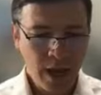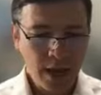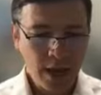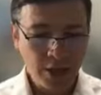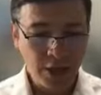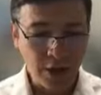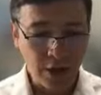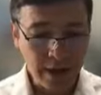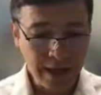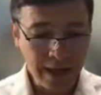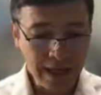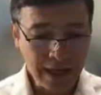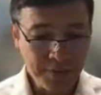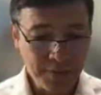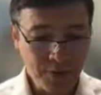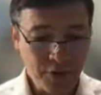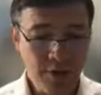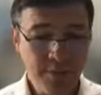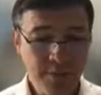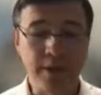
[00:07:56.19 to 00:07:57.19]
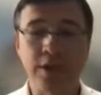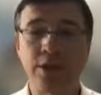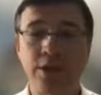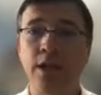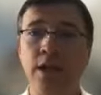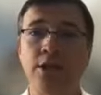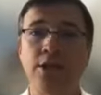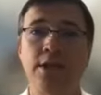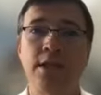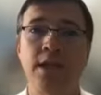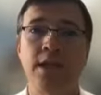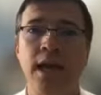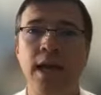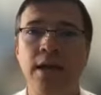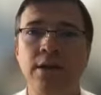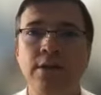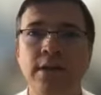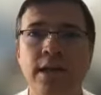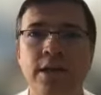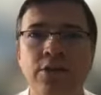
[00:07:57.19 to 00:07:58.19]
Sheocheles betruma. Now she's
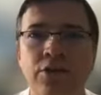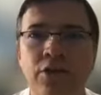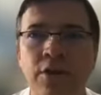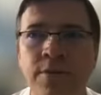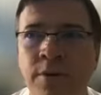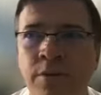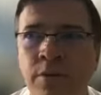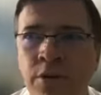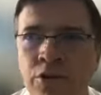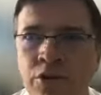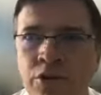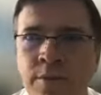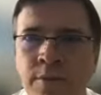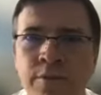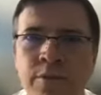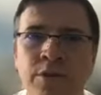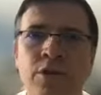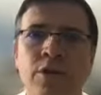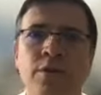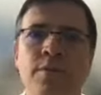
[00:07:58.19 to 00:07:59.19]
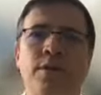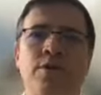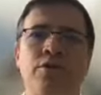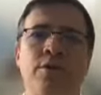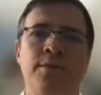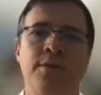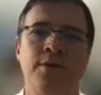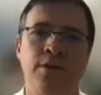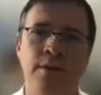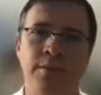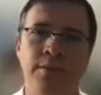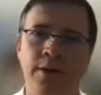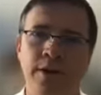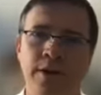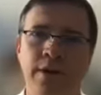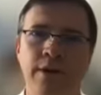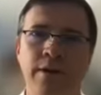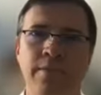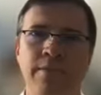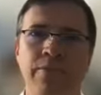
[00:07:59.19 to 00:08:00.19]
allowed to eat truma. What truma? We're talking about truma
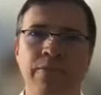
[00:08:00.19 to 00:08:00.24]
Durabatan.